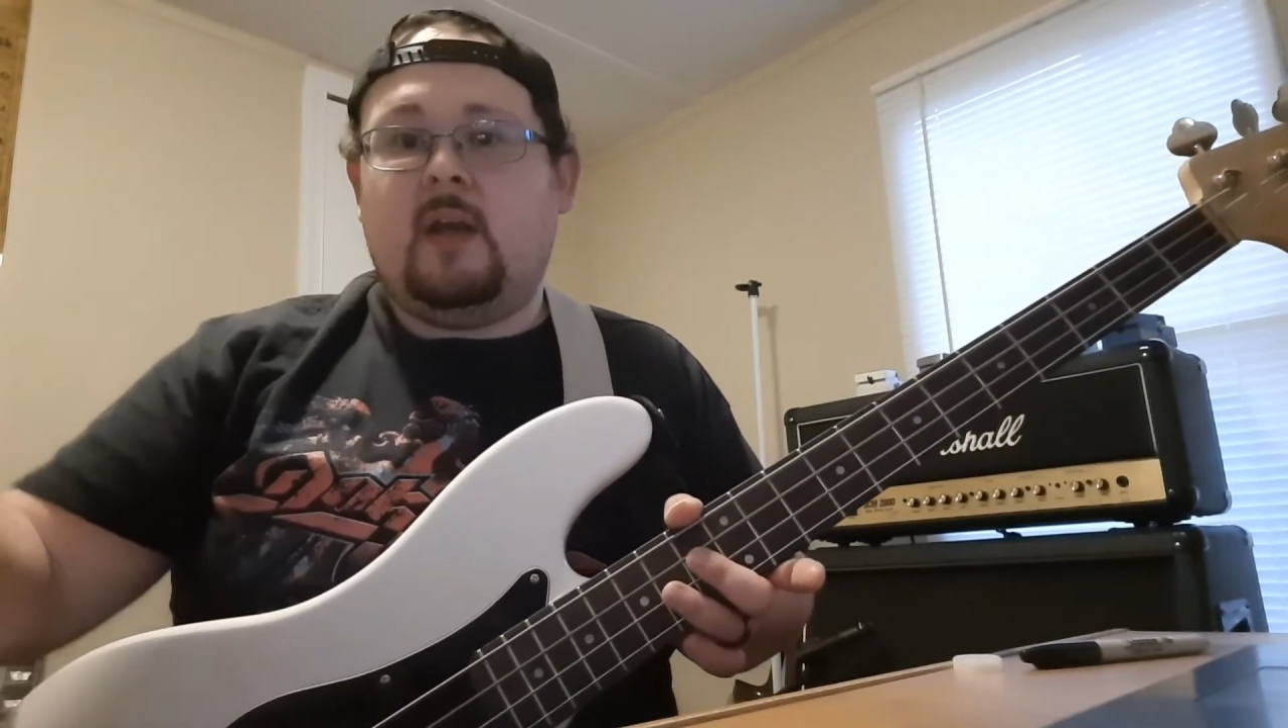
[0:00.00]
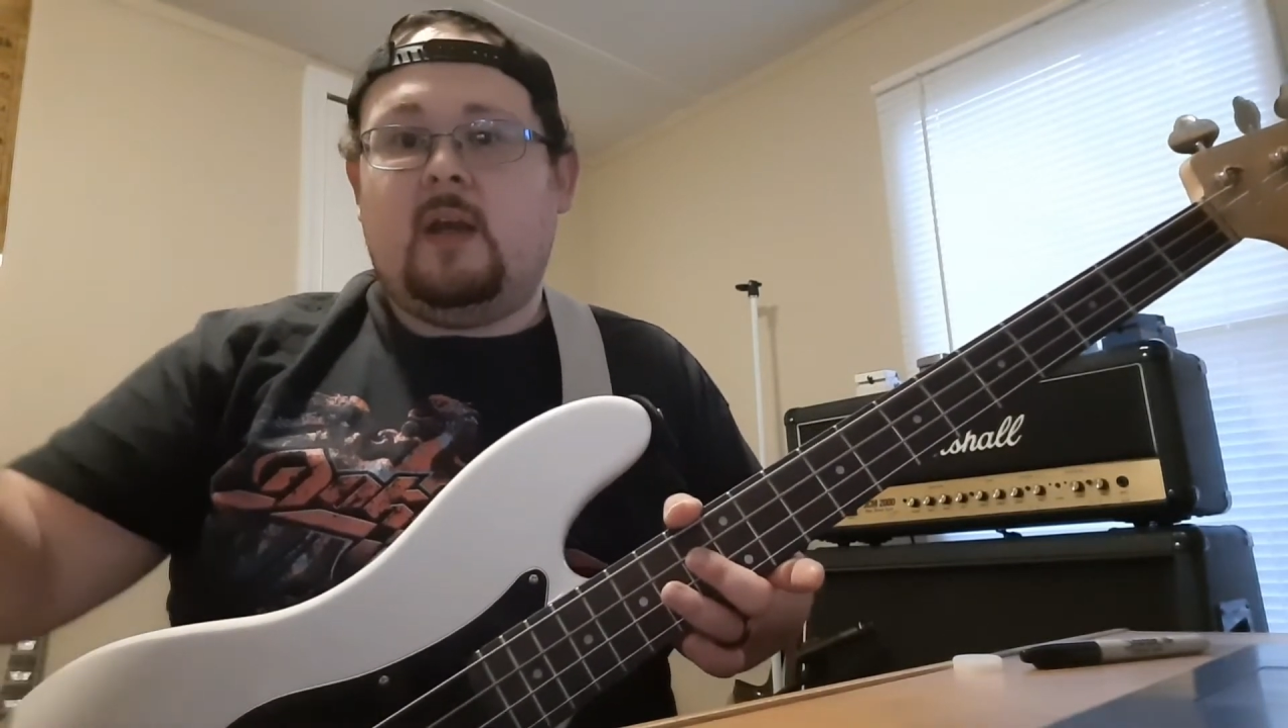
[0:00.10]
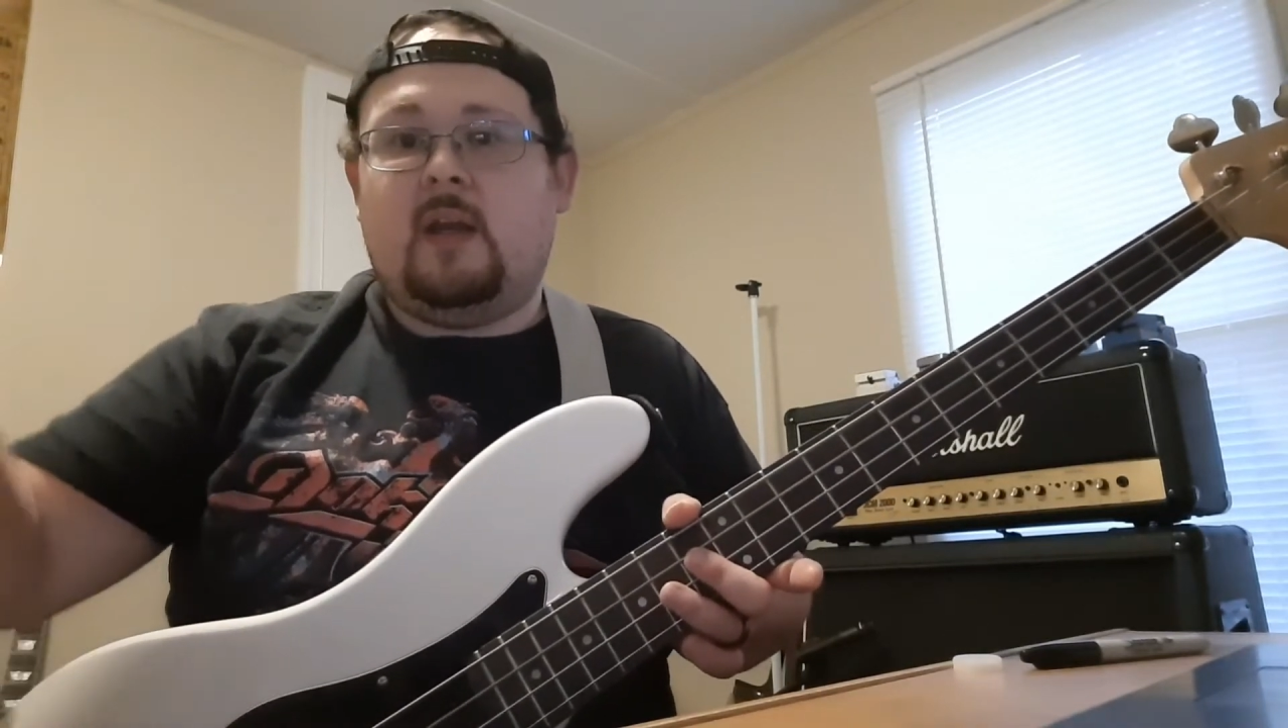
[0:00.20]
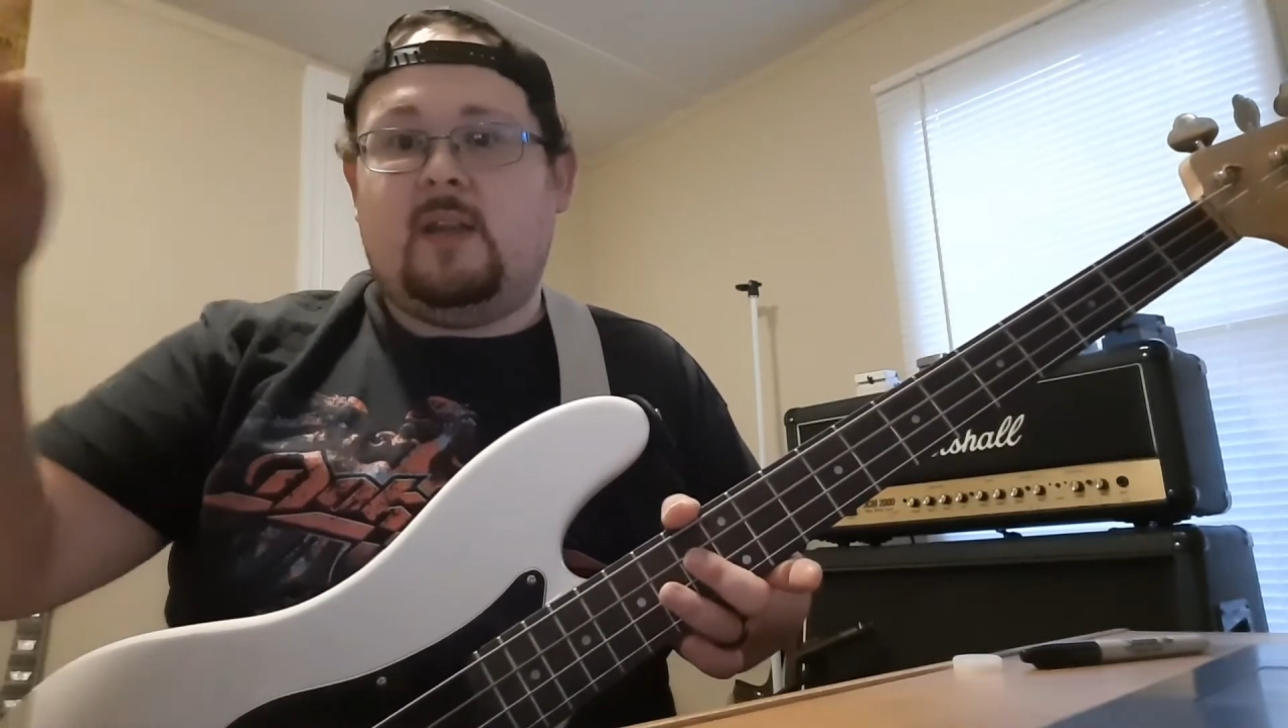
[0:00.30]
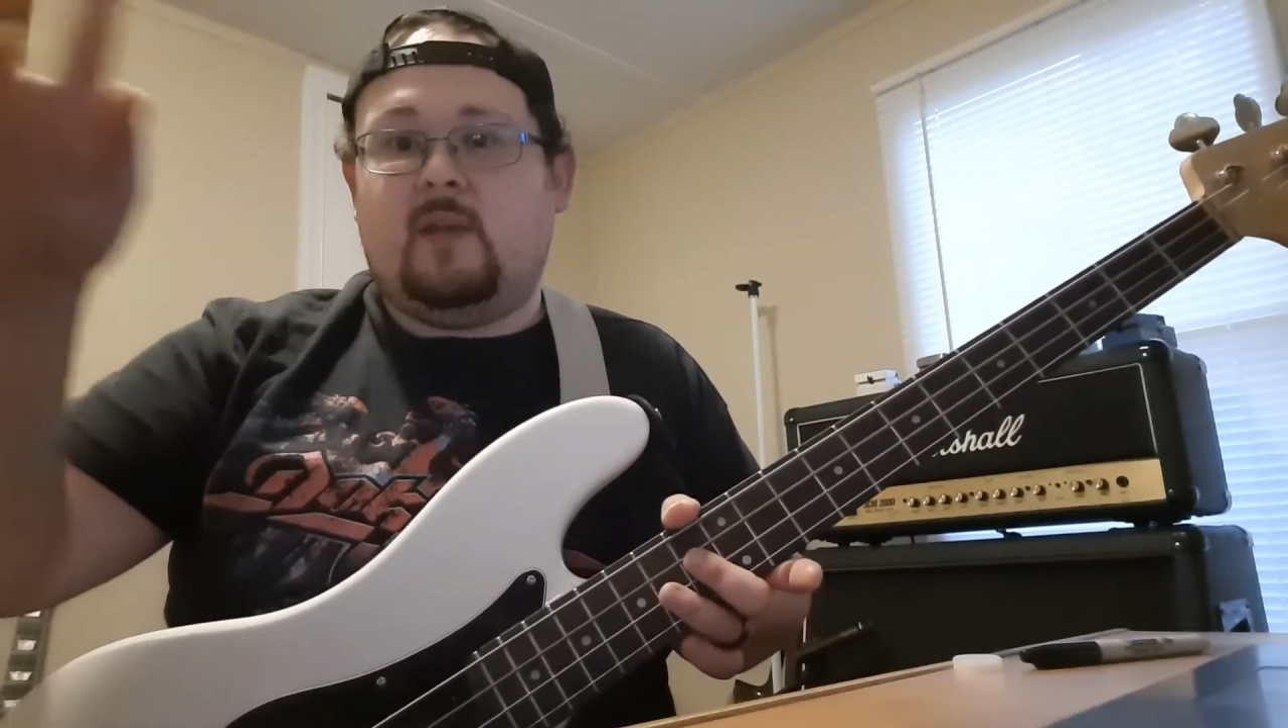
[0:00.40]

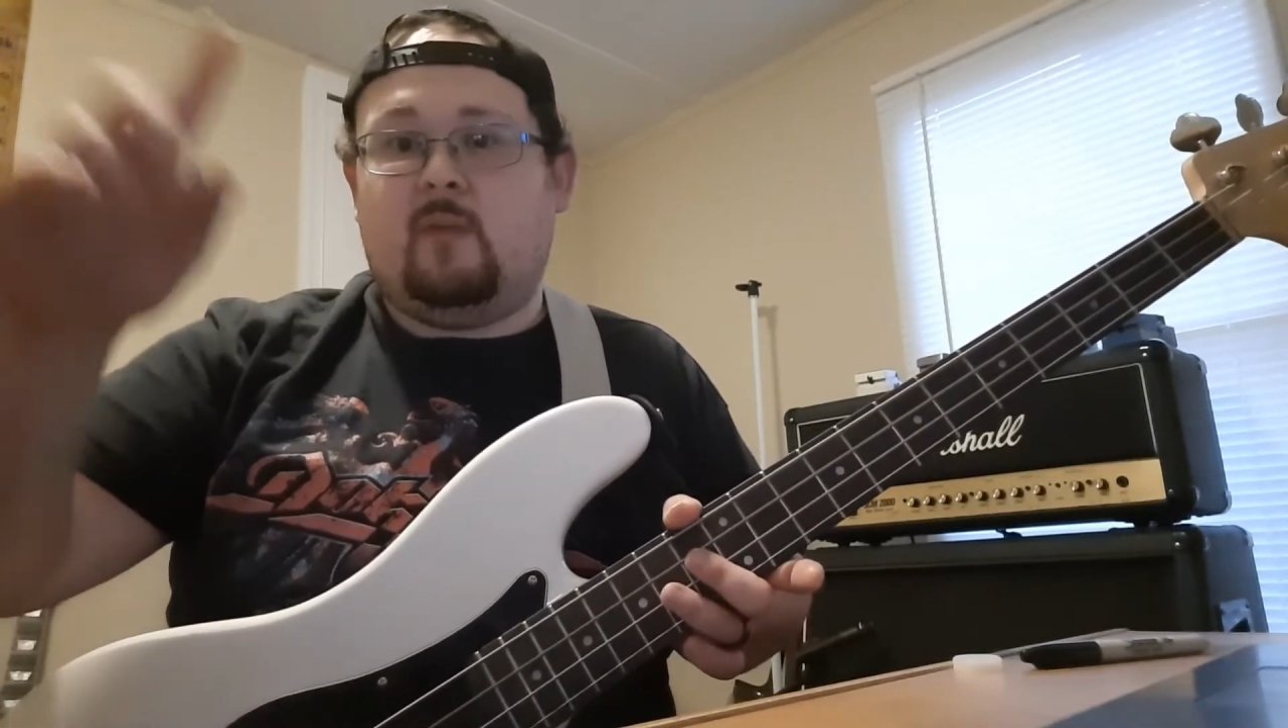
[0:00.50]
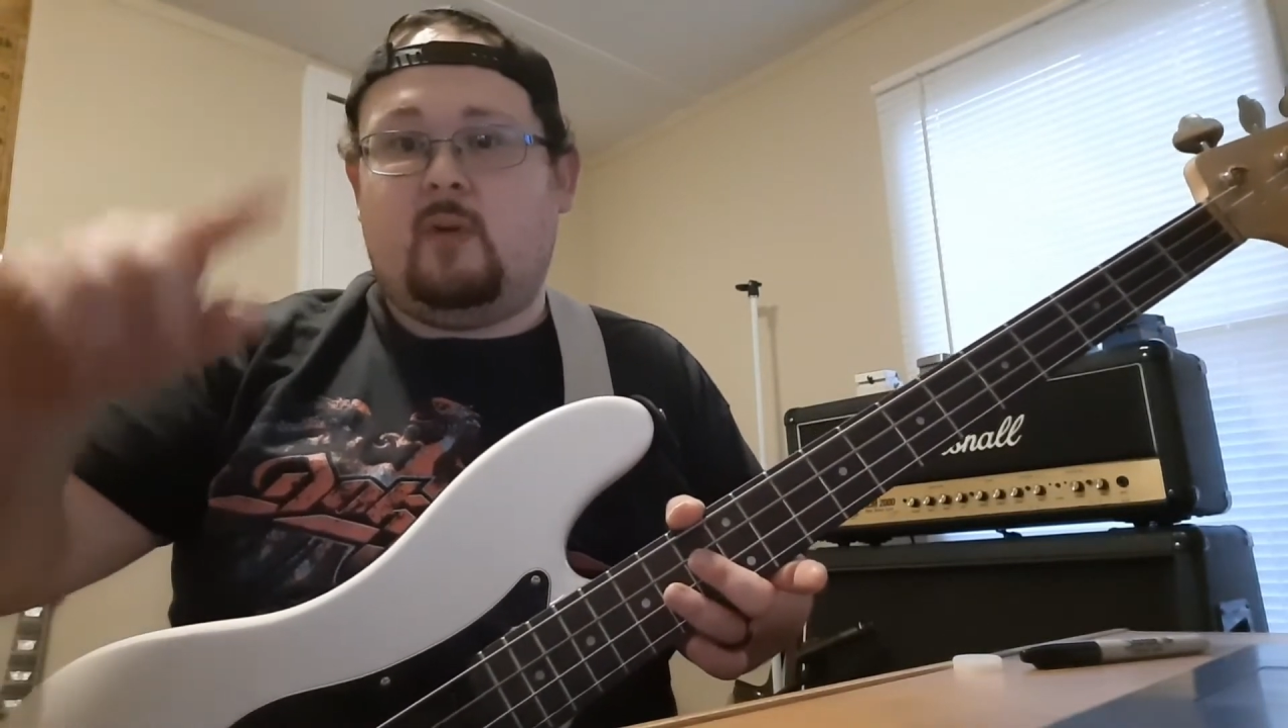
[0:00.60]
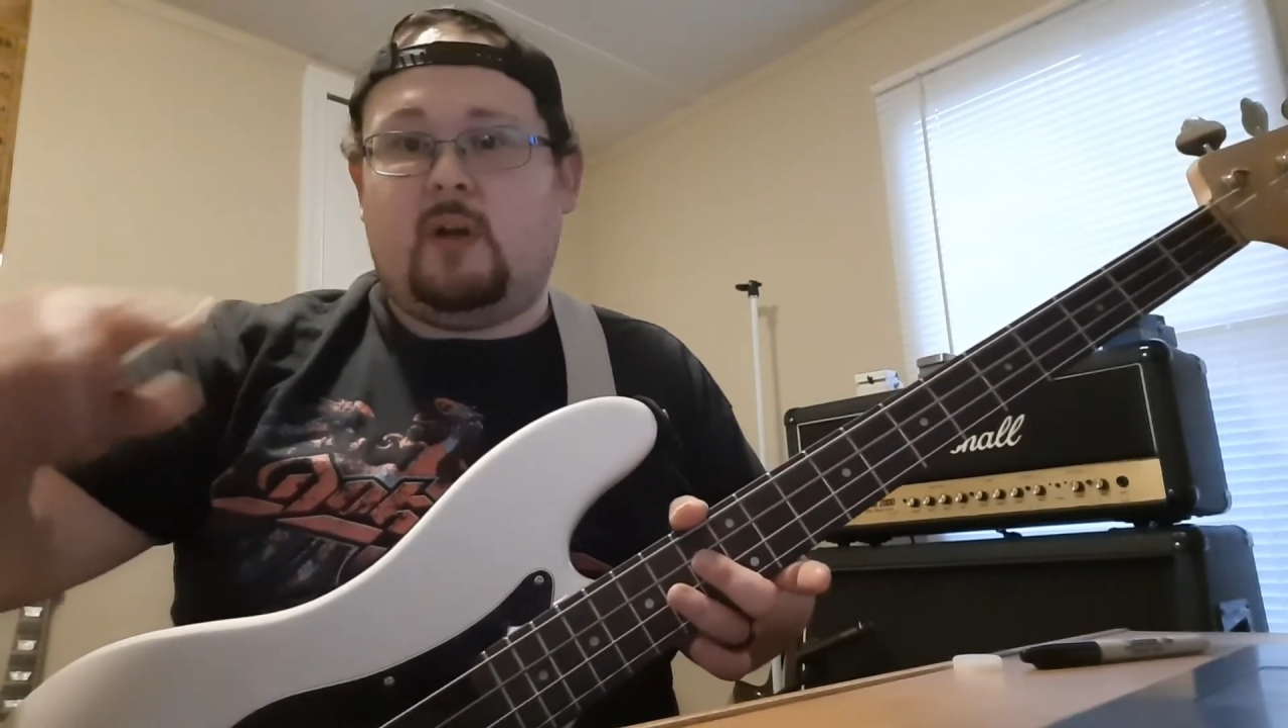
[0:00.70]
And then we're